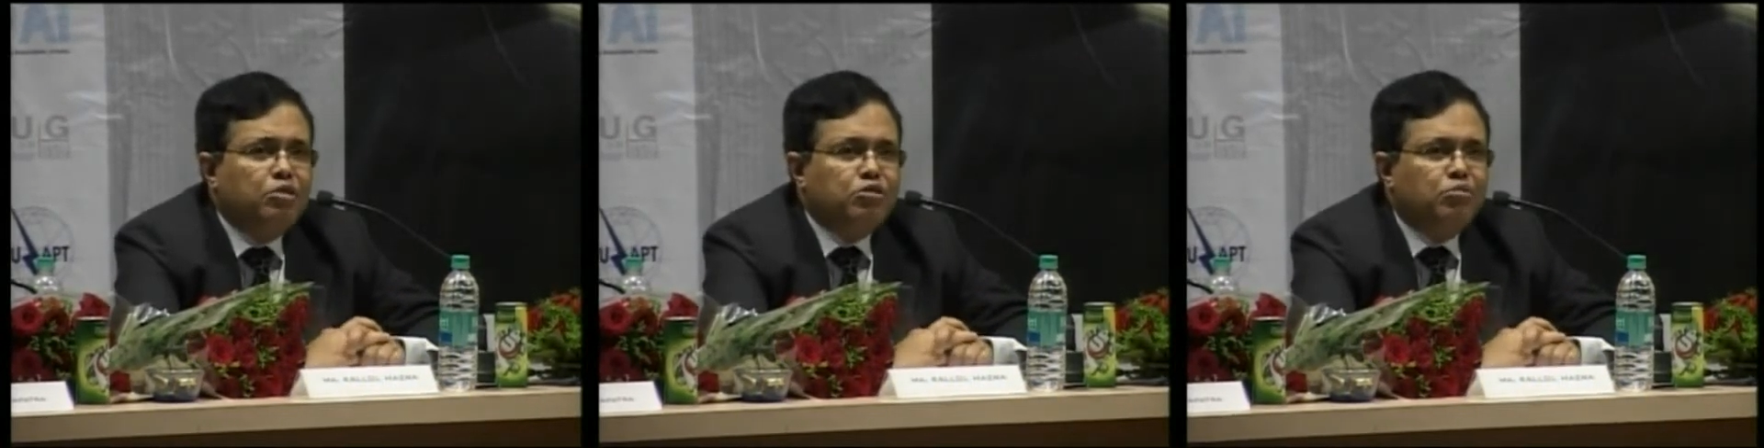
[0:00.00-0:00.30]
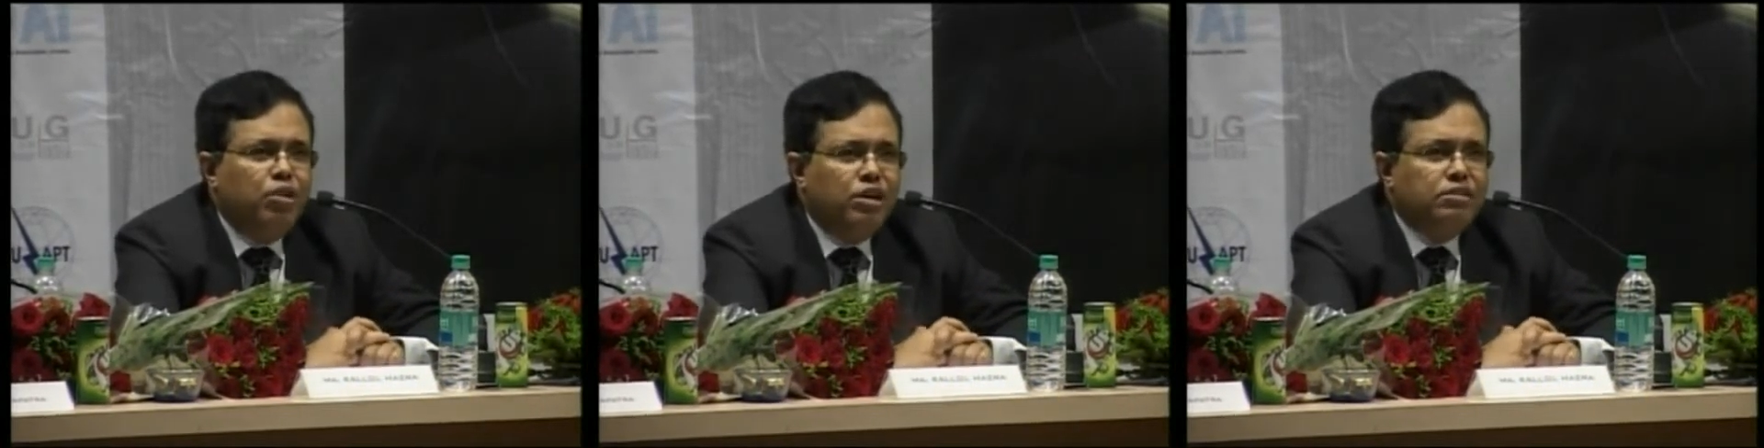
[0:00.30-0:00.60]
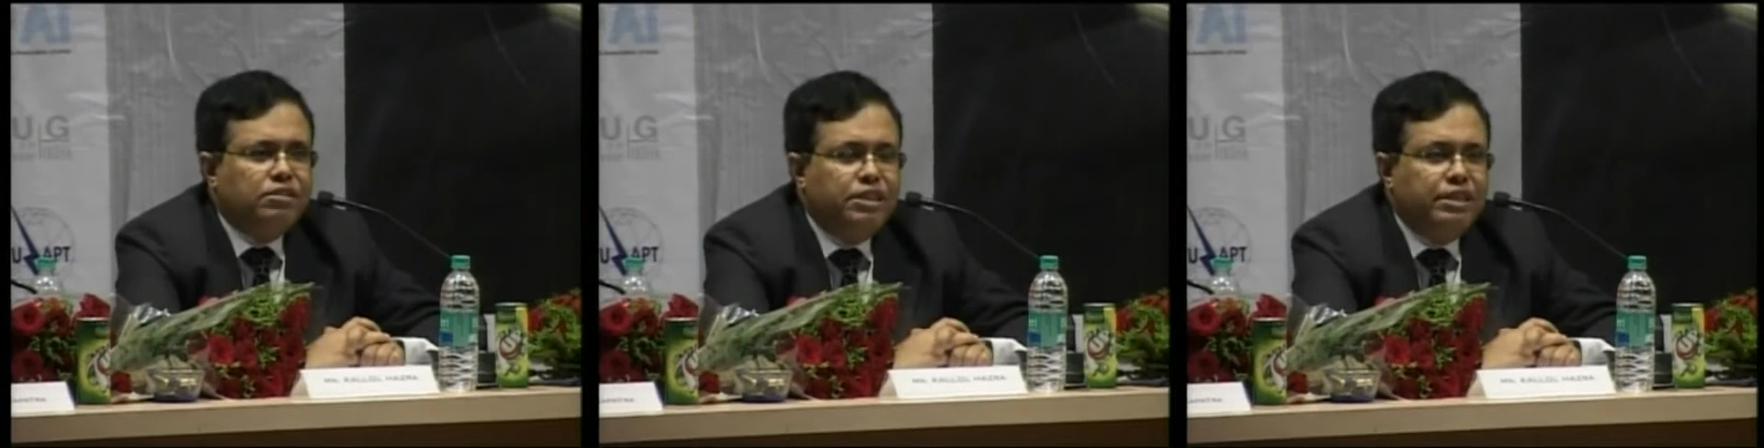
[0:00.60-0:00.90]
So what
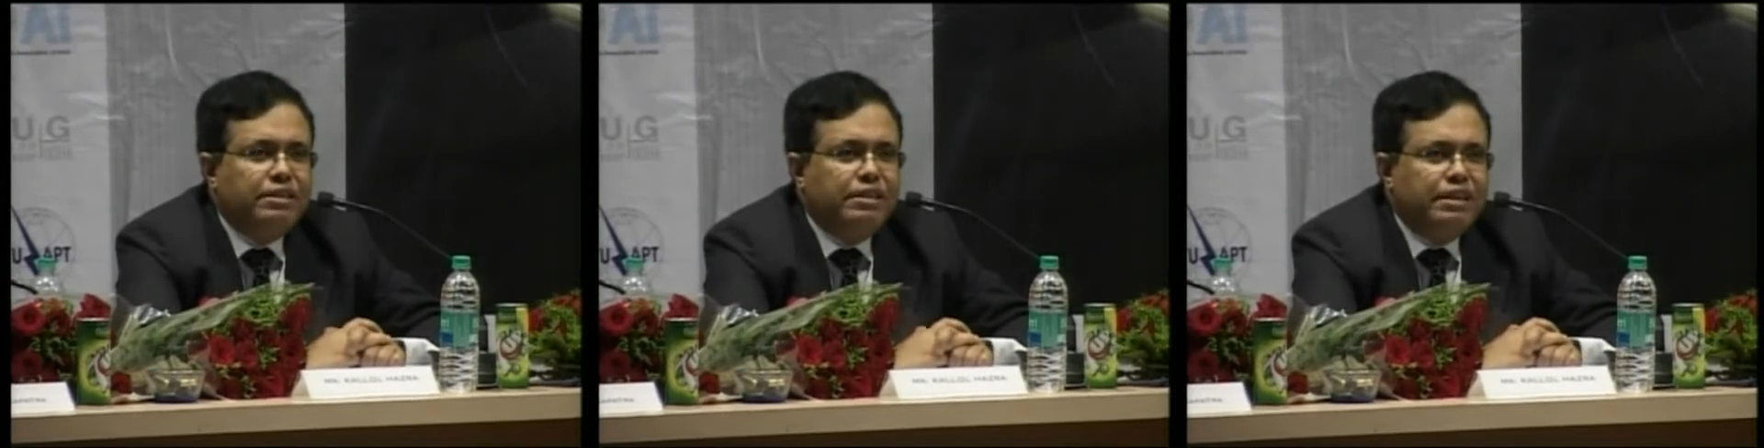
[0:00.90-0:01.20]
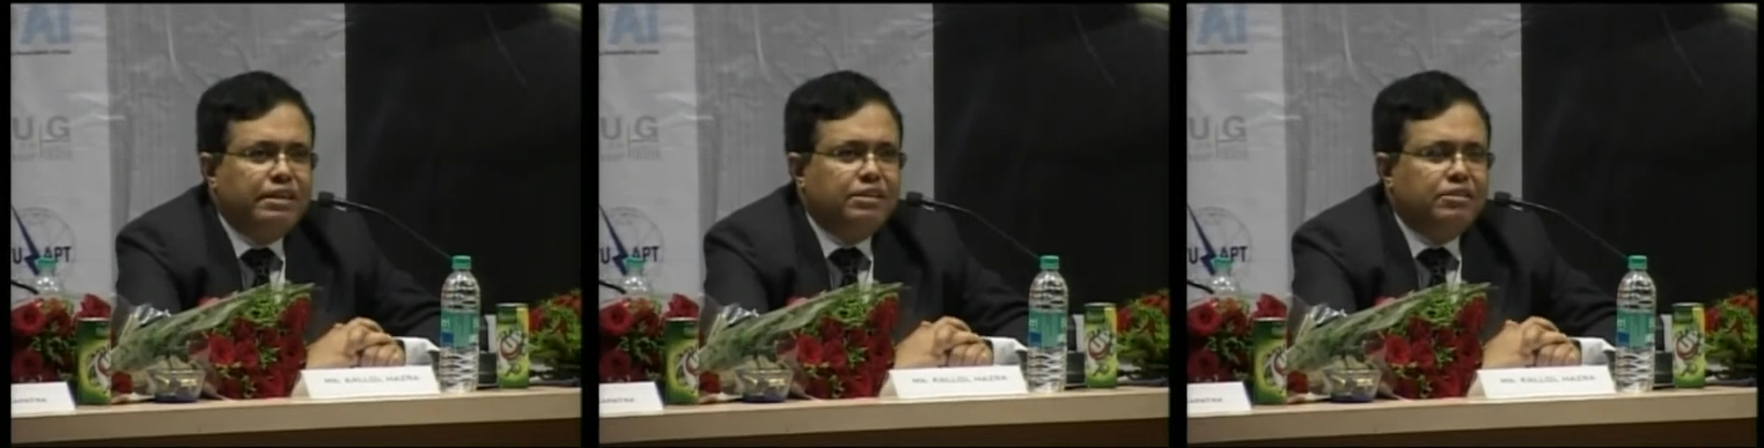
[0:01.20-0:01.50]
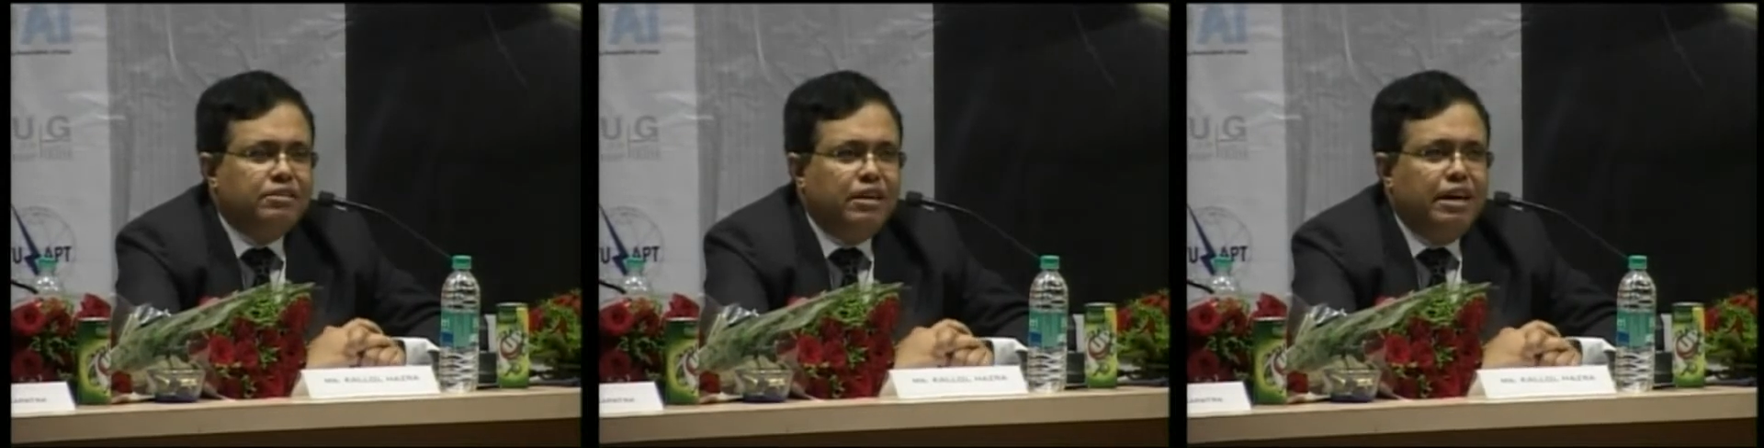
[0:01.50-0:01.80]
is critical is,